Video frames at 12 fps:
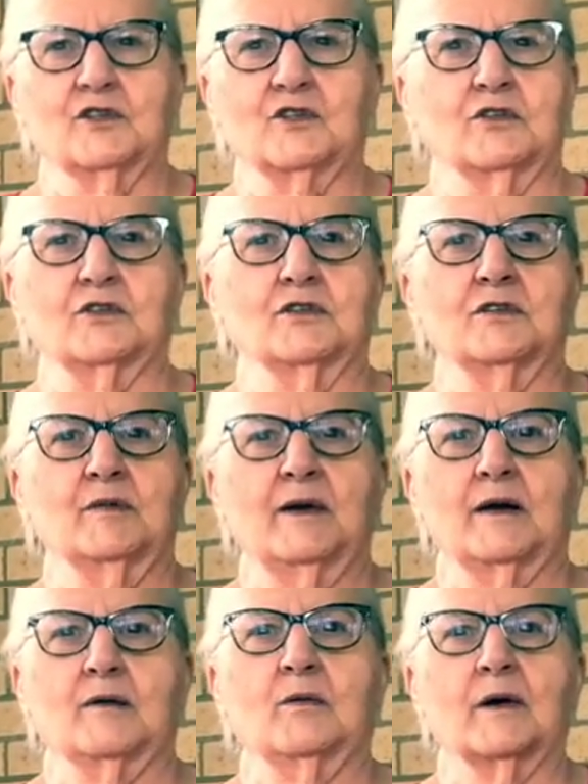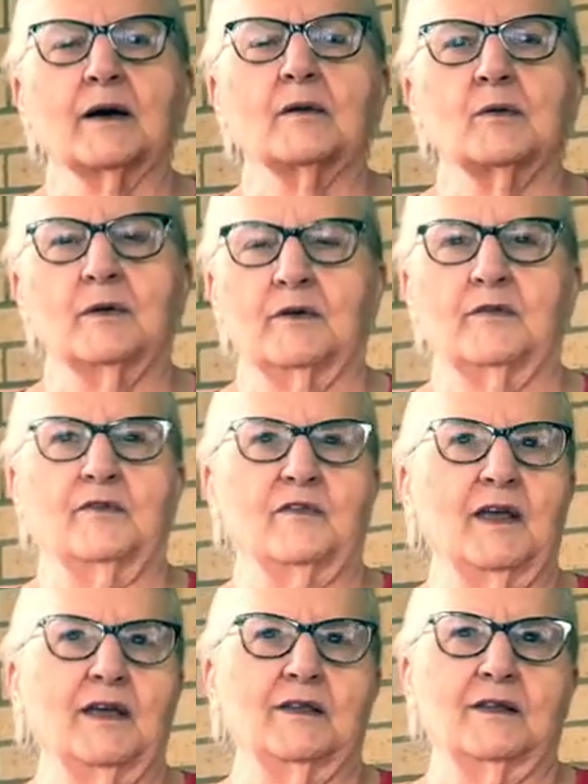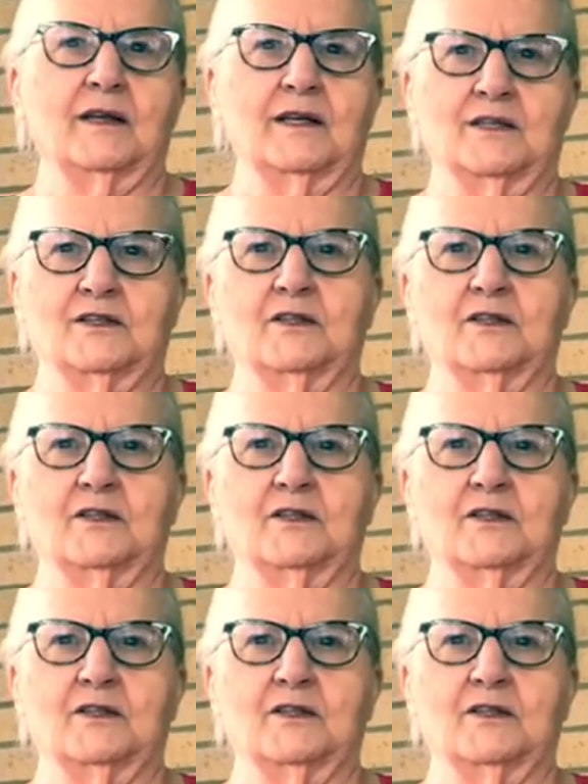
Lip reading: church, no matter what faith it is.